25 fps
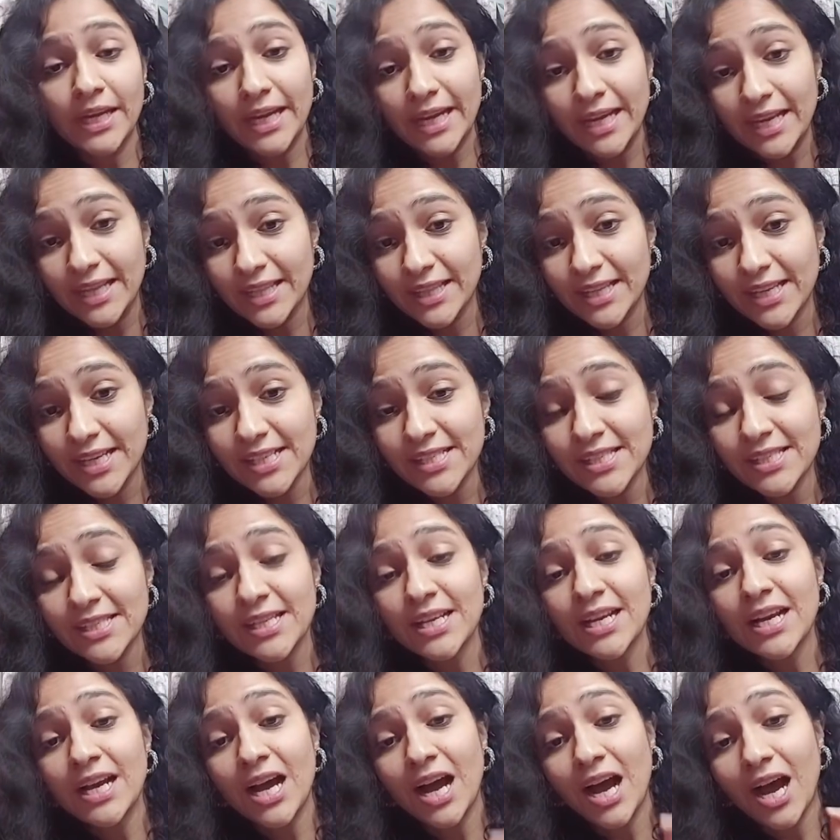In
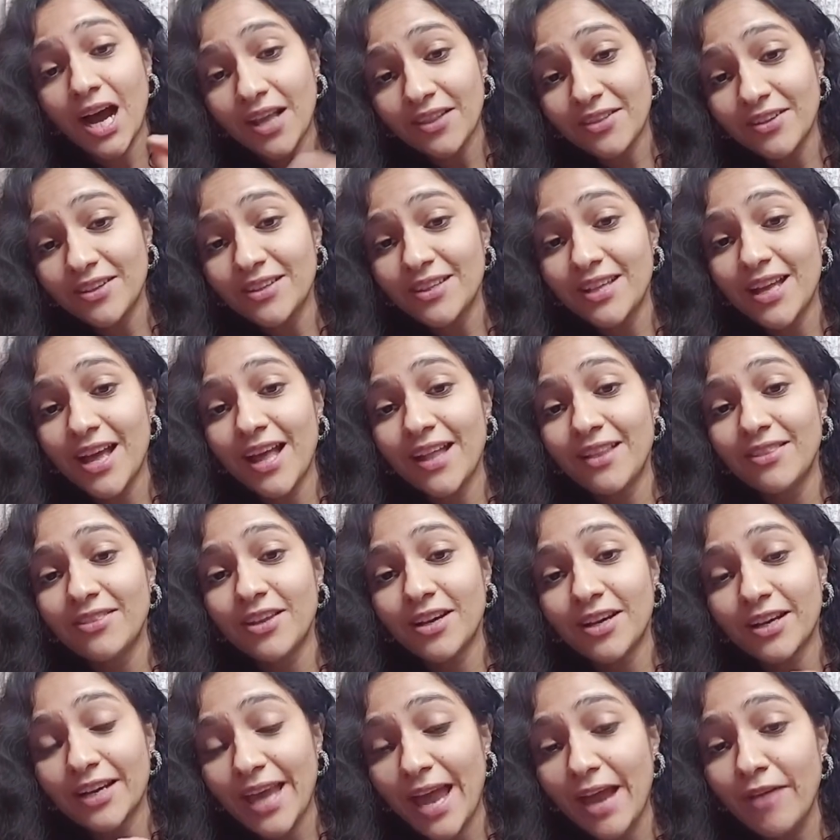this, other than
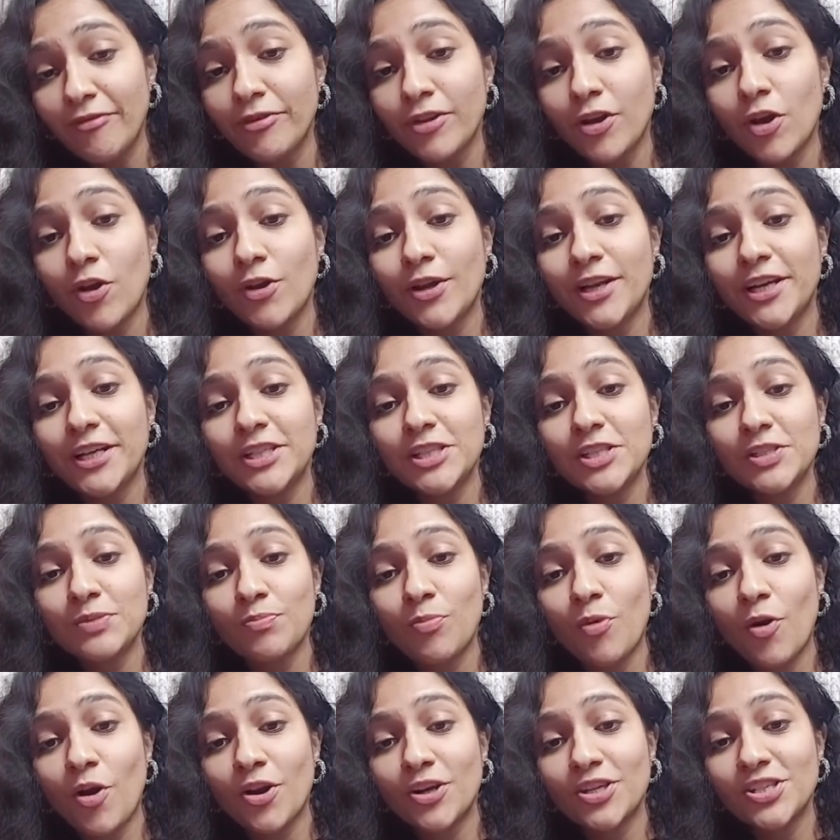the cafe au lait
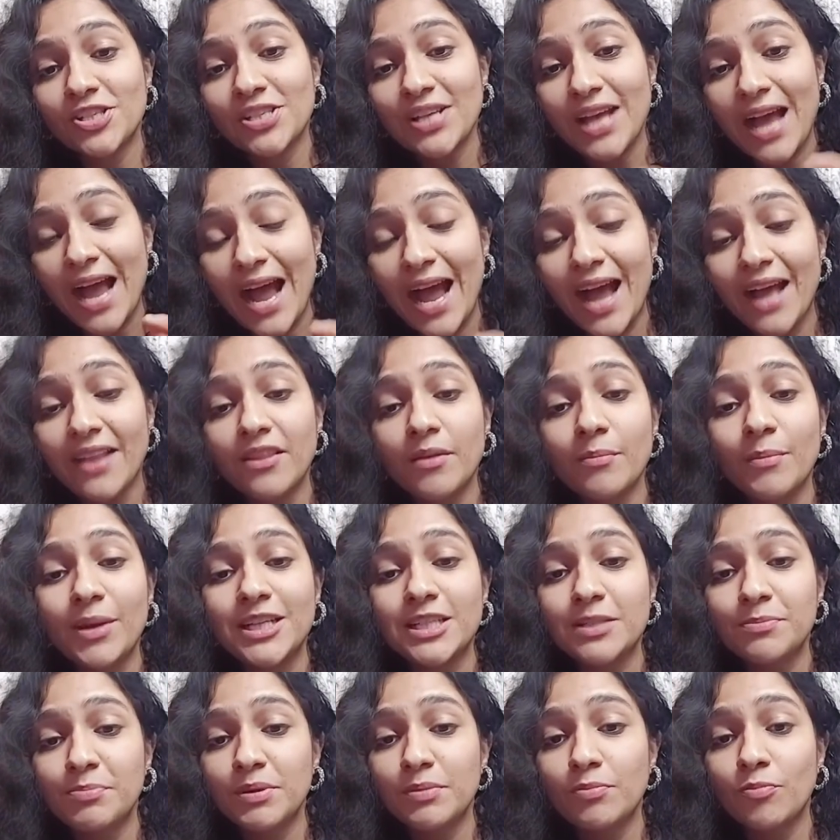spots and the
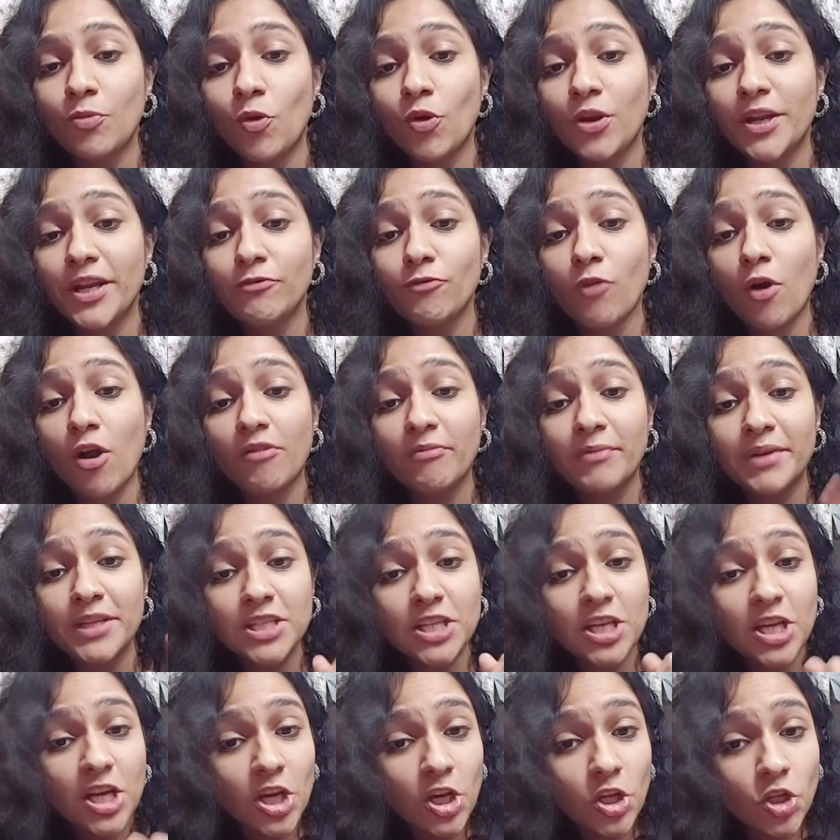multiple bone
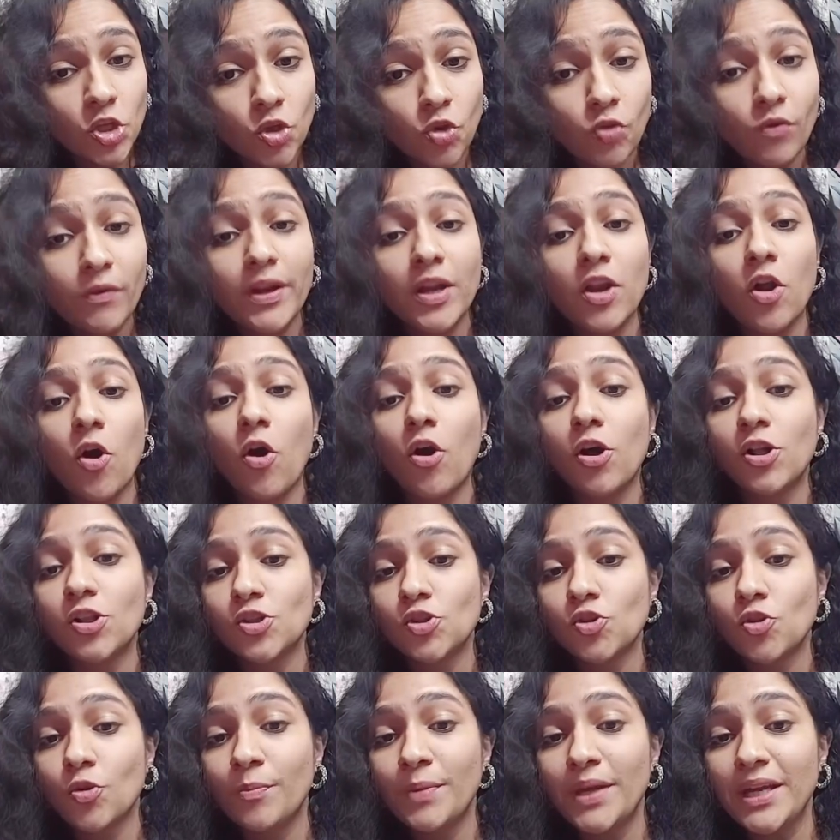involvement, you will
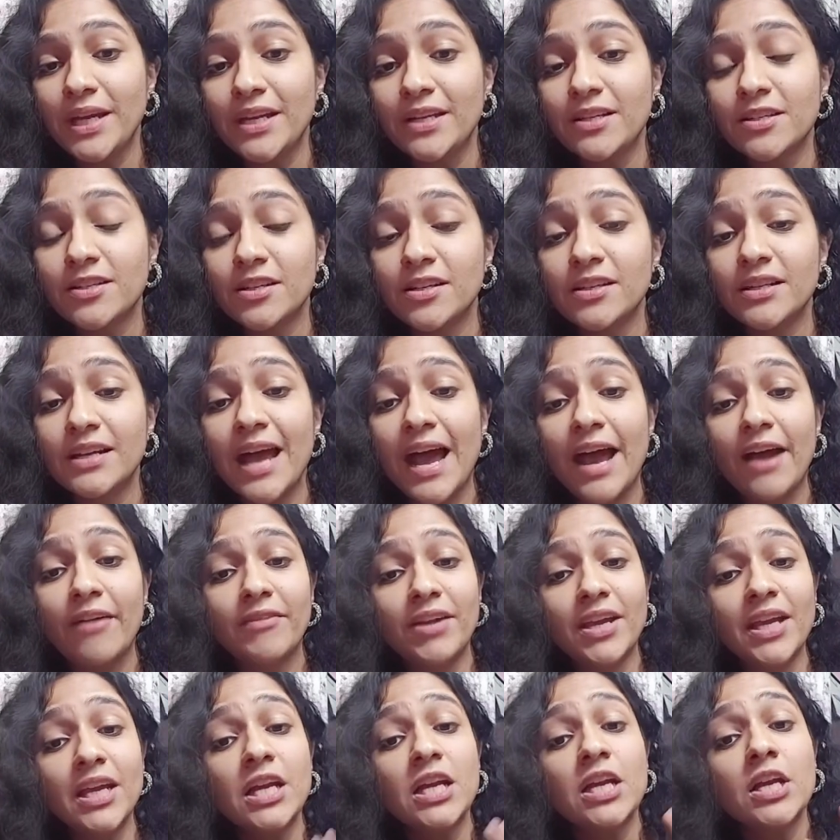also be in turn
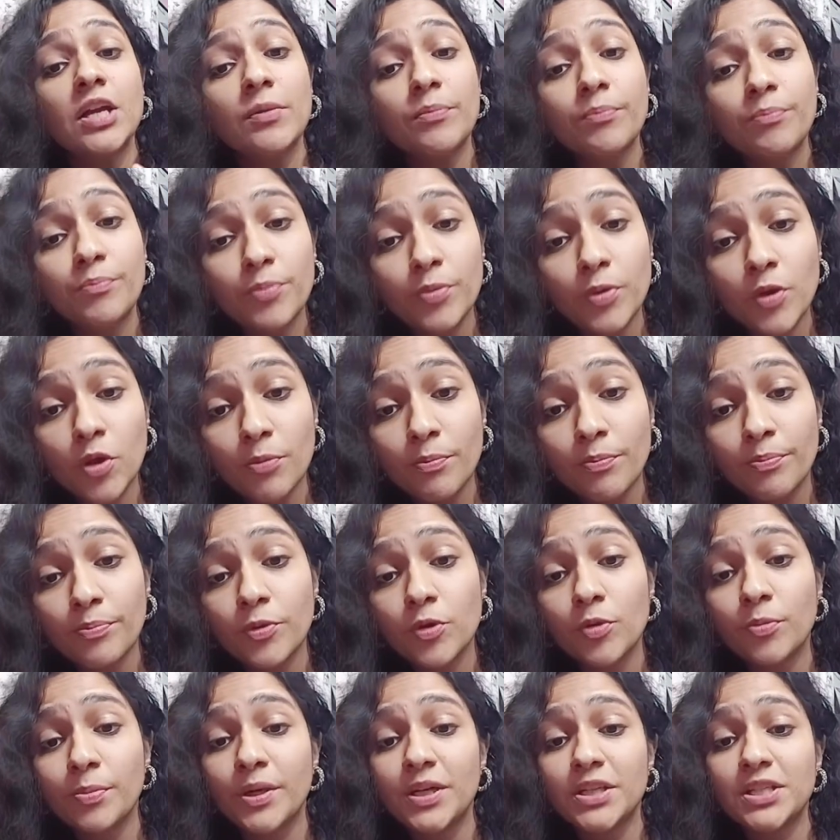having
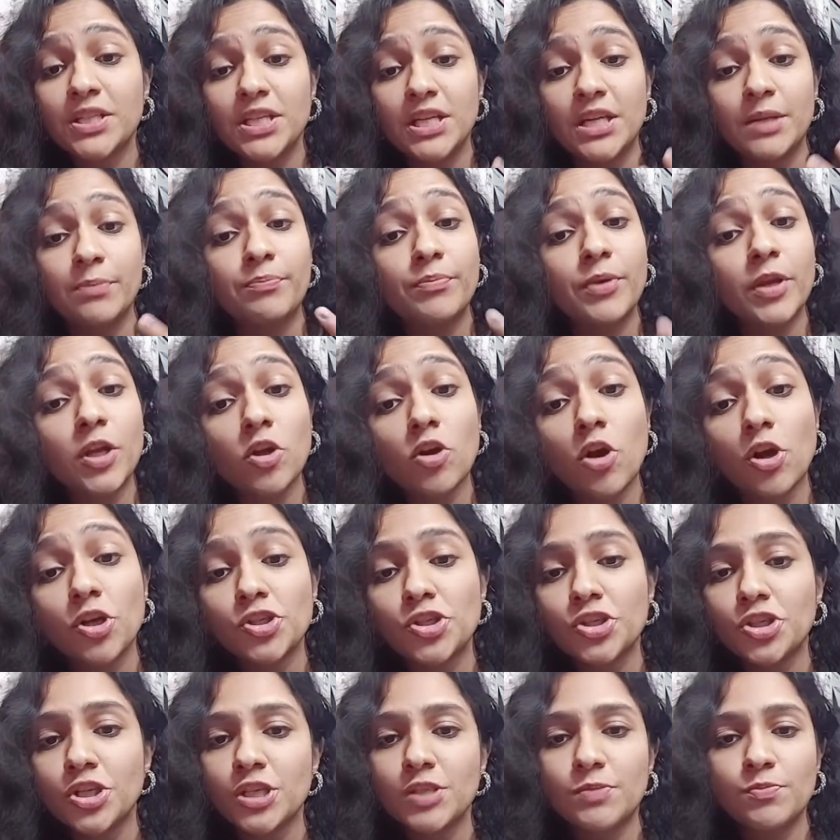puberty,
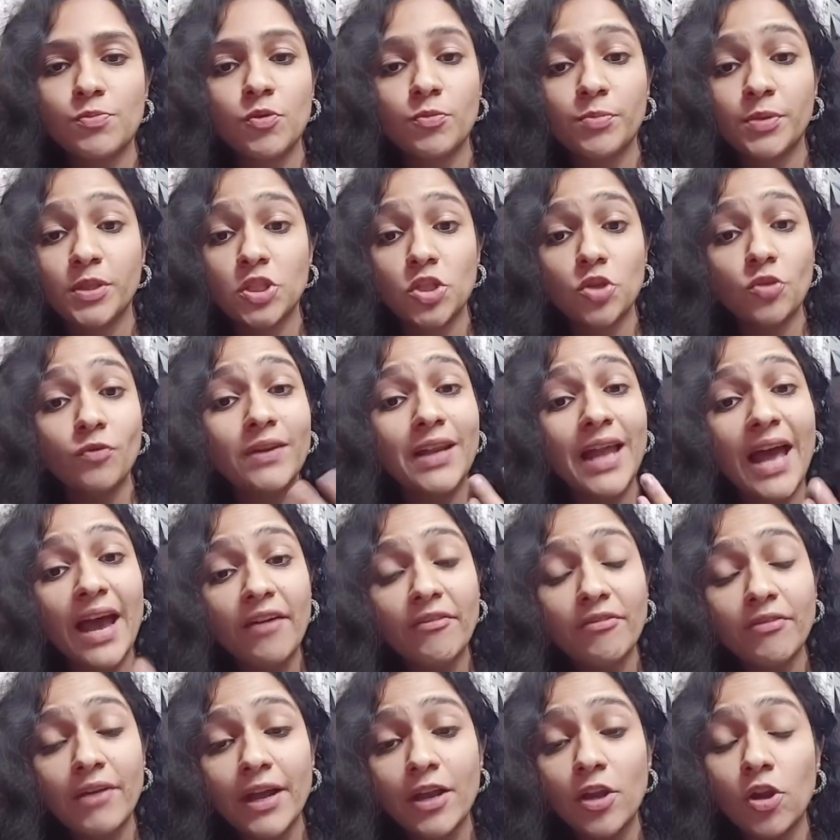precocious puberty. You will
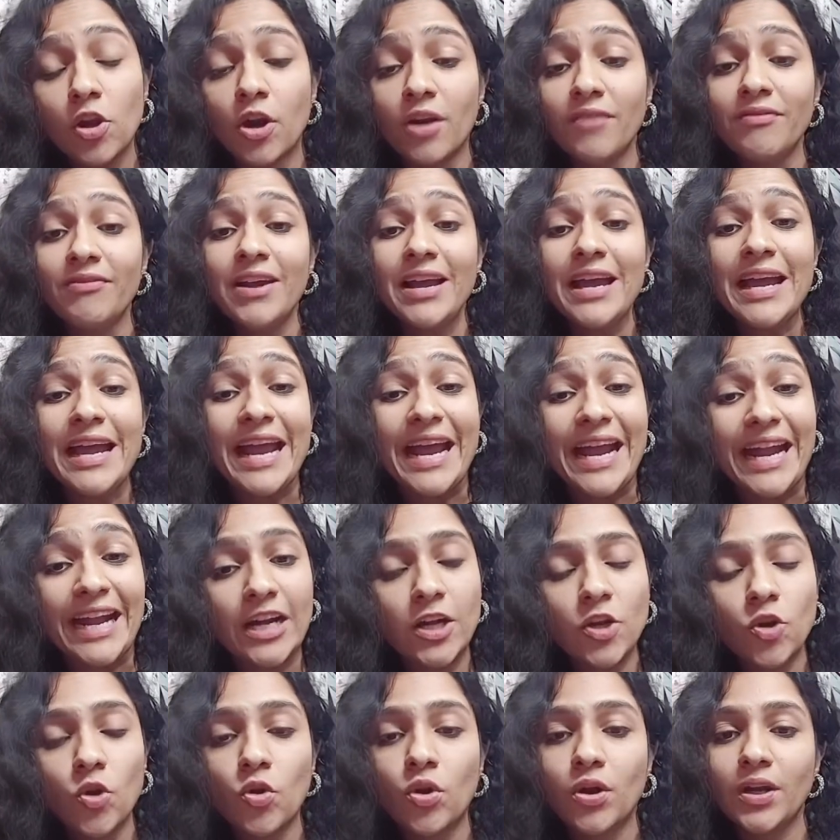have a lot of
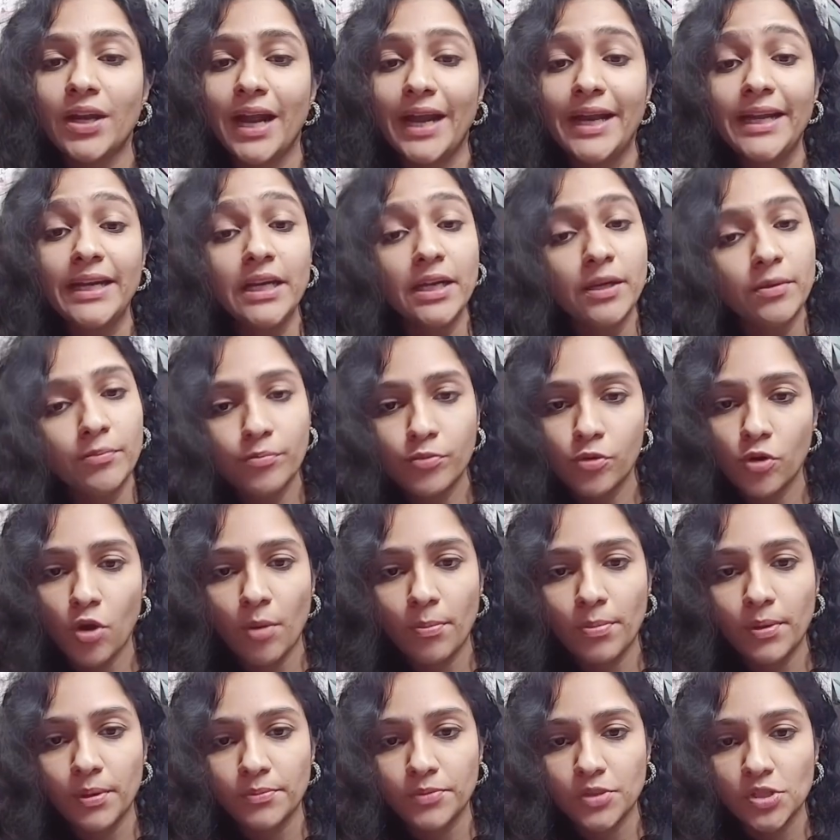endocrine
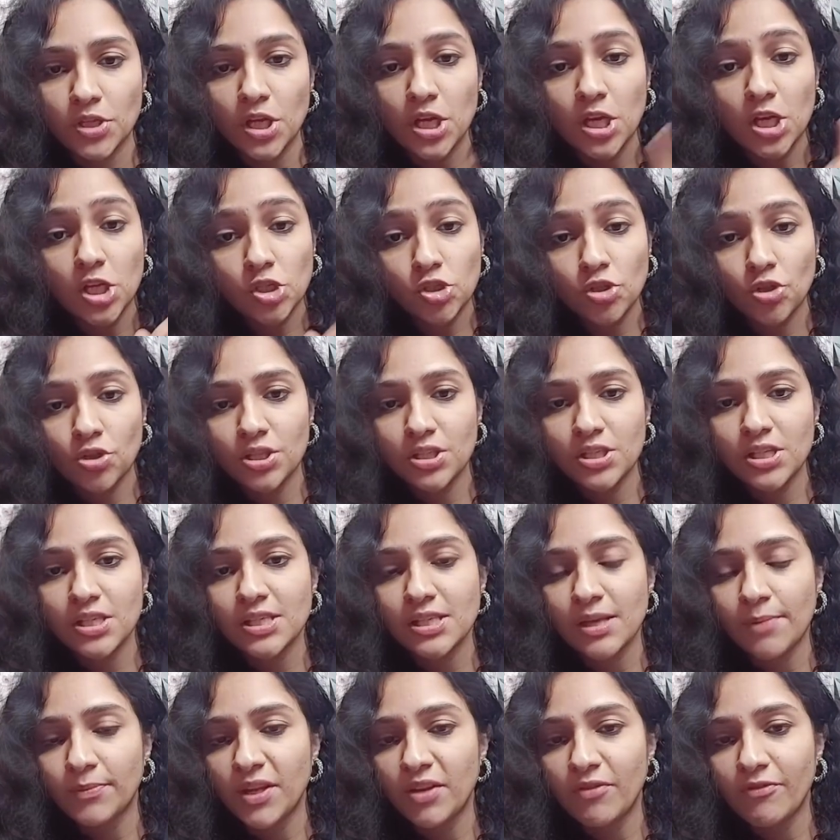problems. So this is
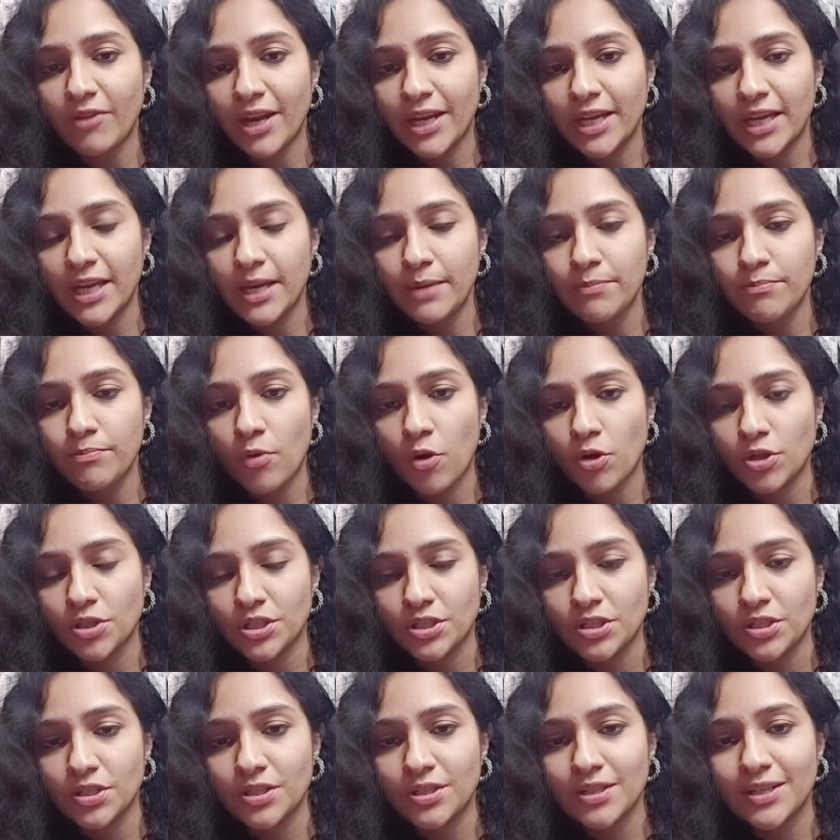something very
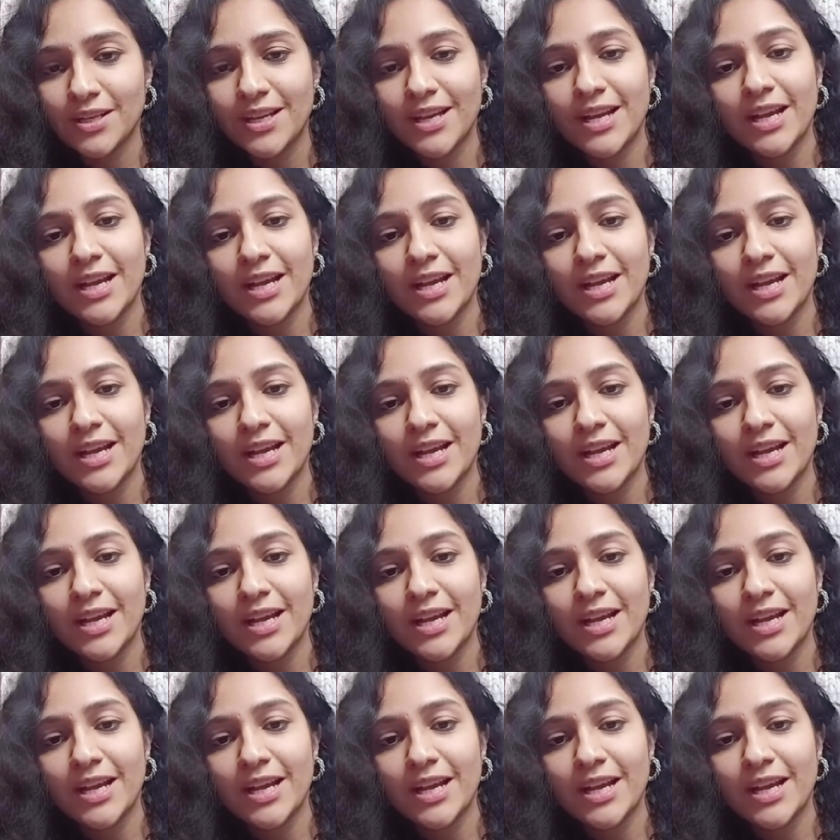important.